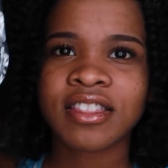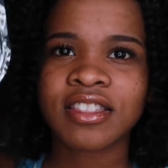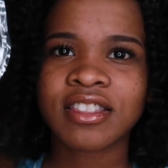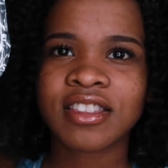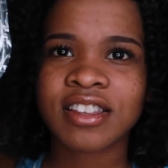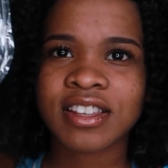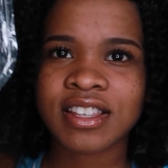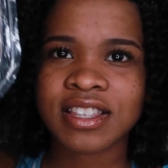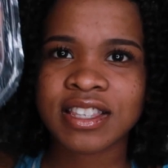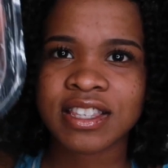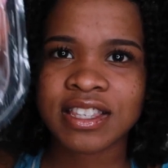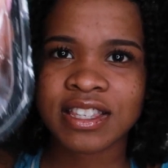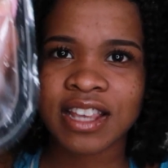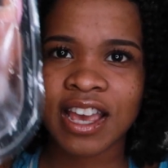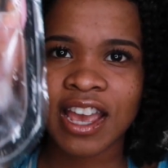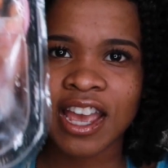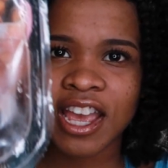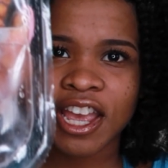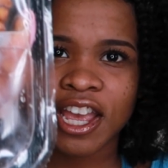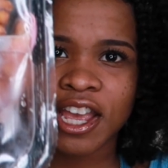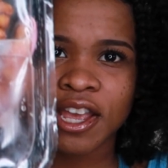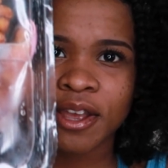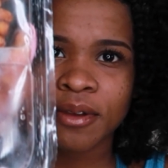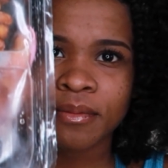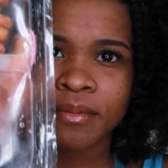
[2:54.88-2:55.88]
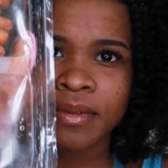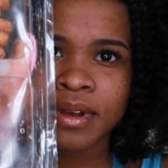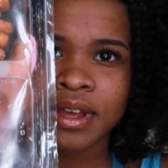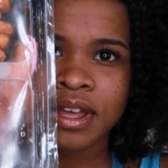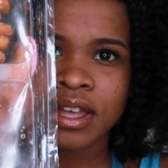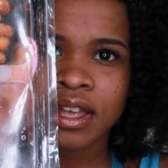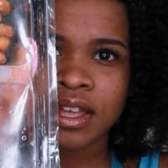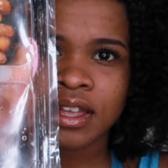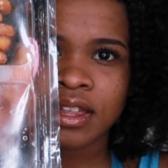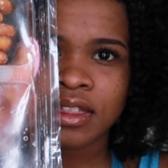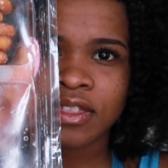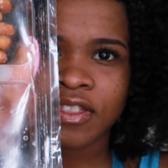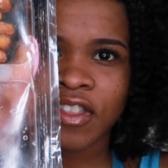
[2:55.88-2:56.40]
the same
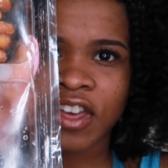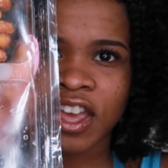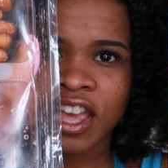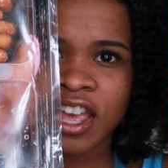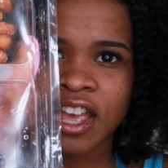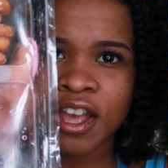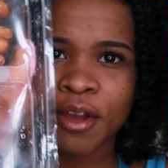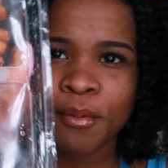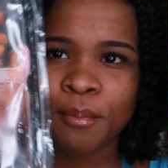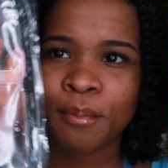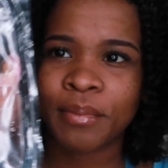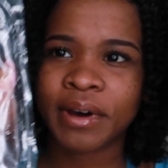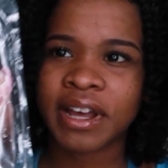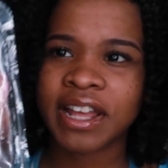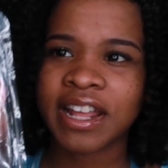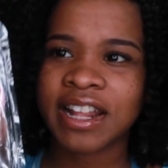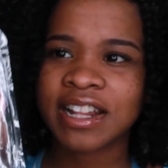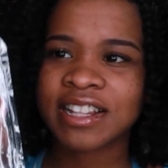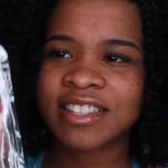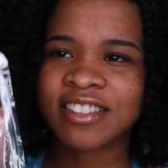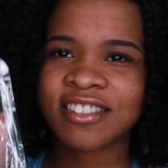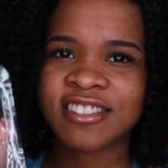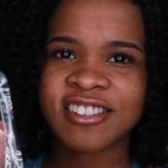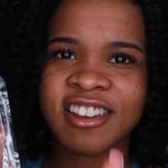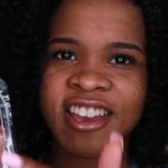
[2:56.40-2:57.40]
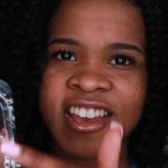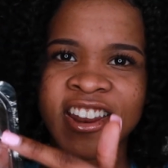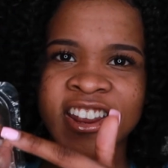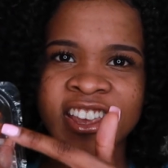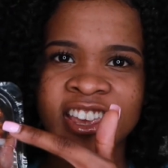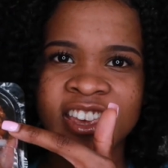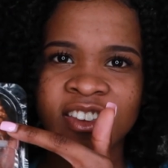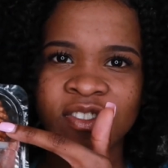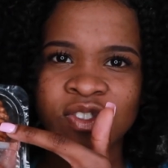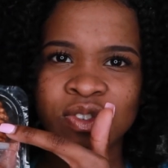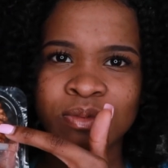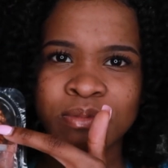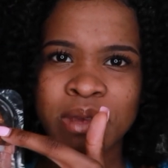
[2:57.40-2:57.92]
thing, but instead it
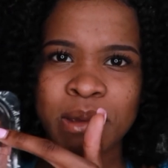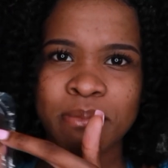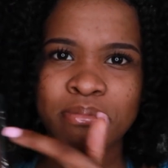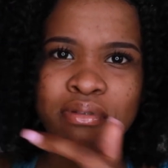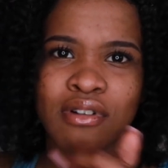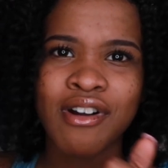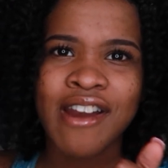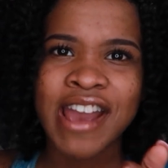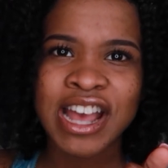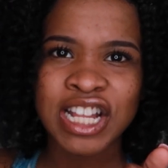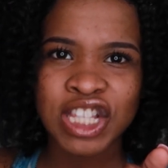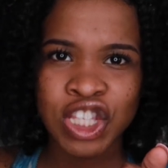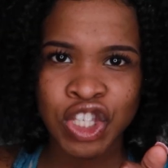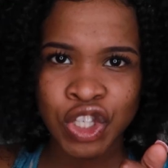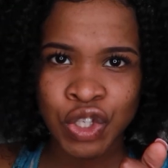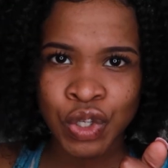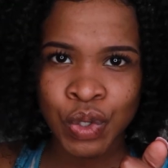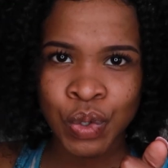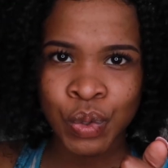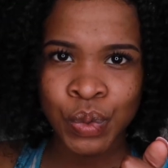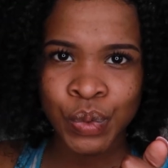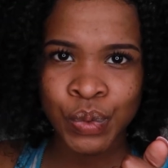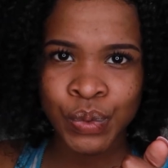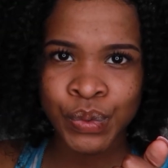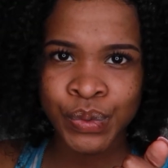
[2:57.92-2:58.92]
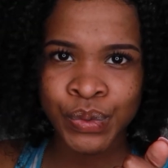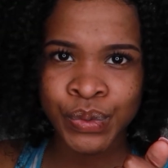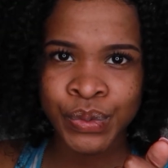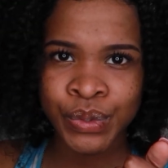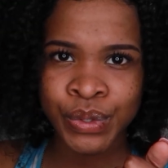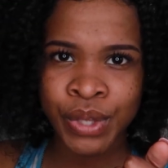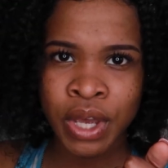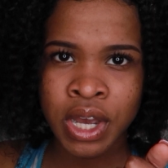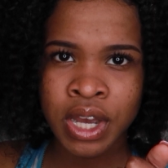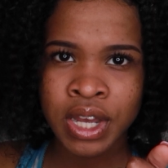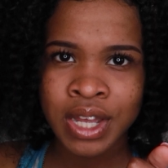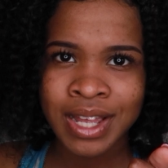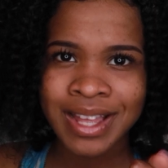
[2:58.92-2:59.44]
gives me pretzels.
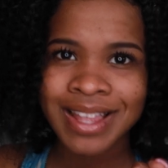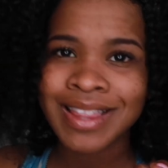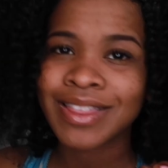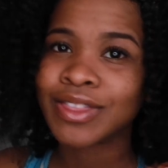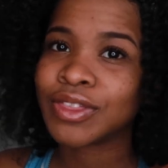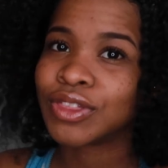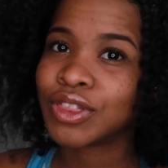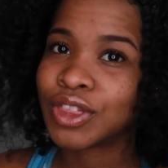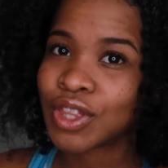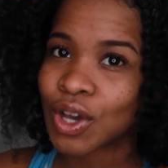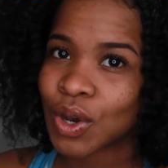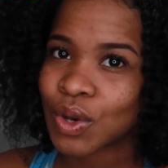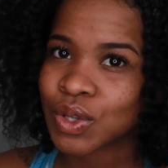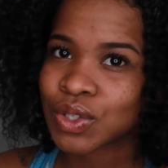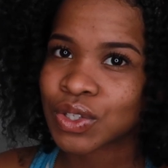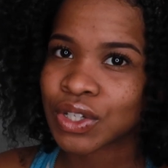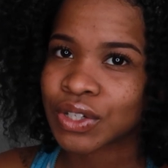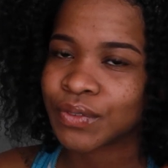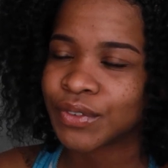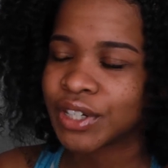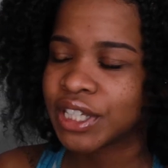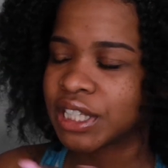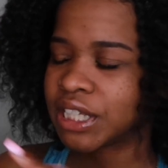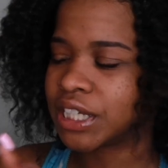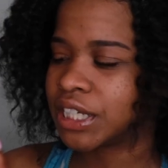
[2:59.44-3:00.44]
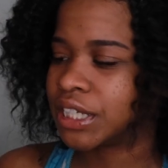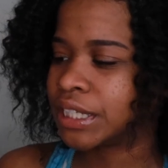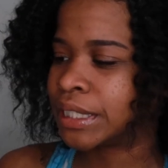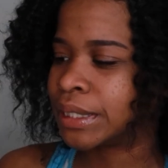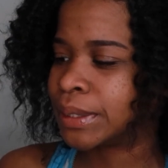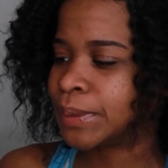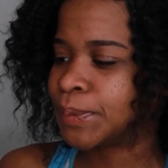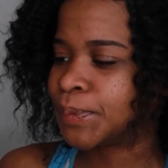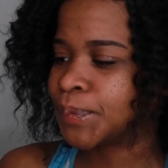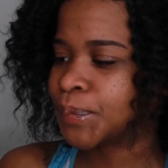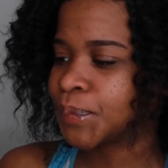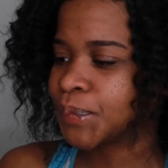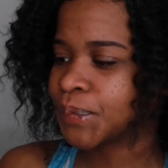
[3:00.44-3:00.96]
Those are really
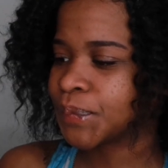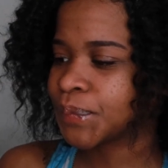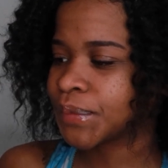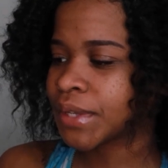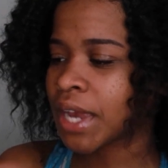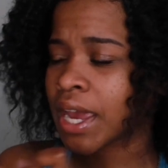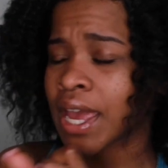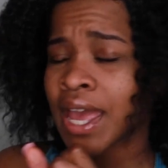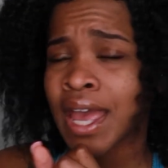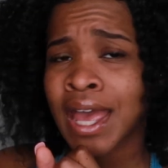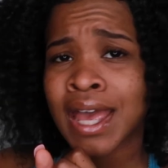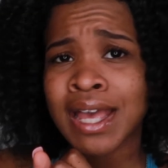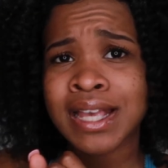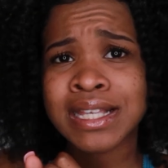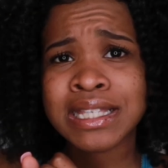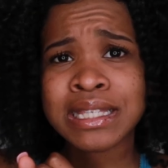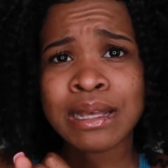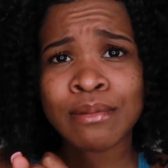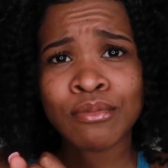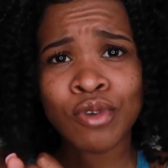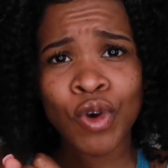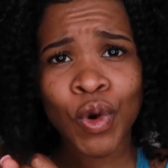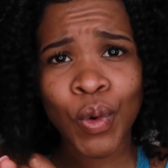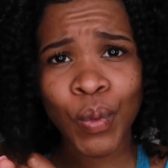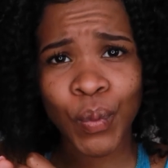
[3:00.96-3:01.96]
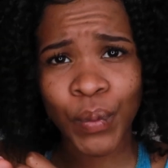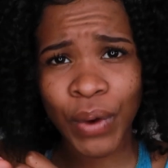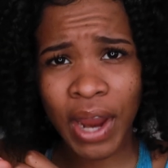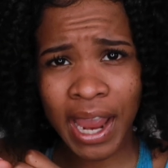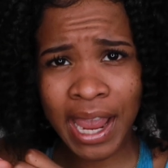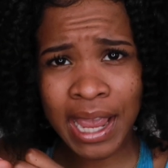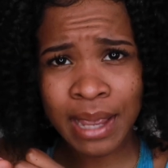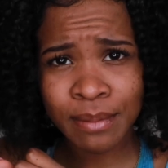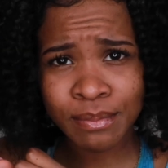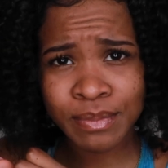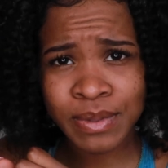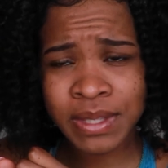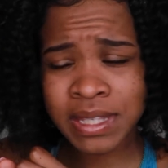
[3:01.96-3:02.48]
good. Some
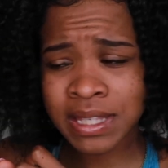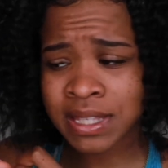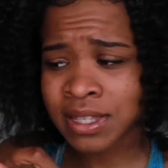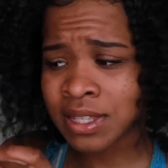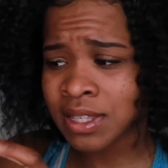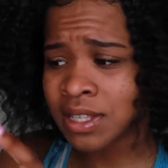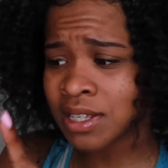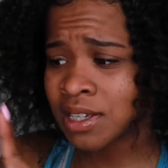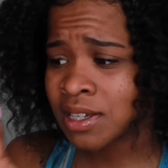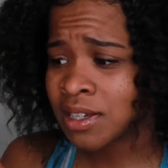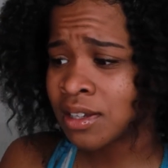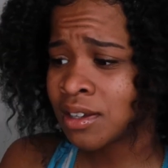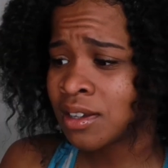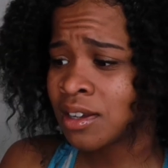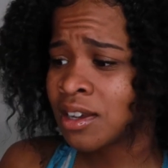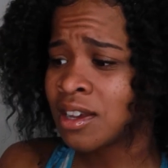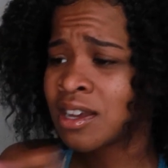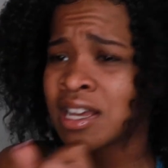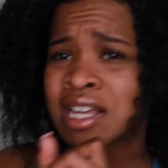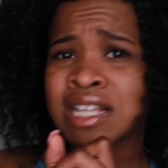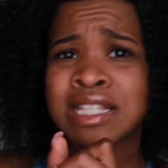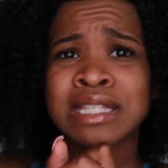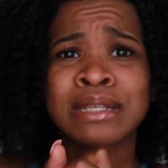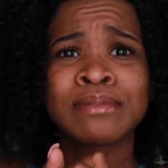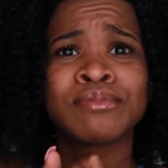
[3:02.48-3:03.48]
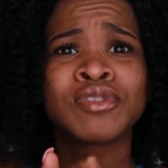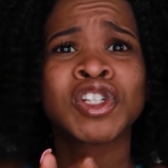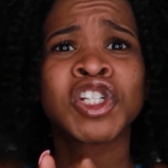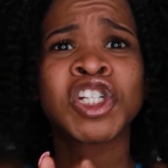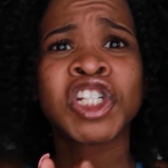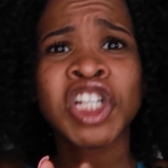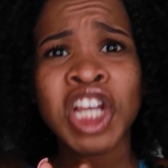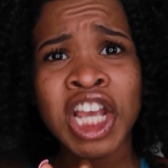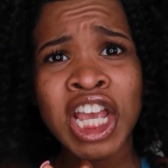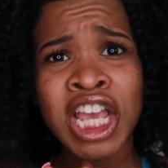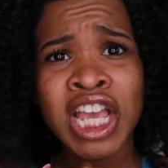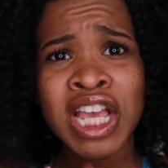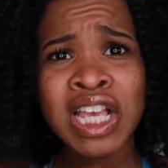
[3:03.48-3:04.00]
grapes, some
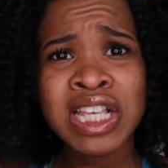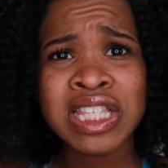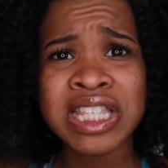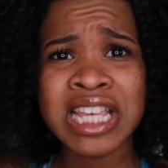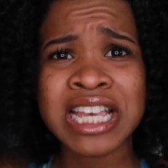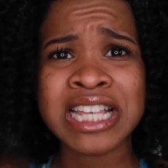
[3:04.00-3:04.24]
cheese,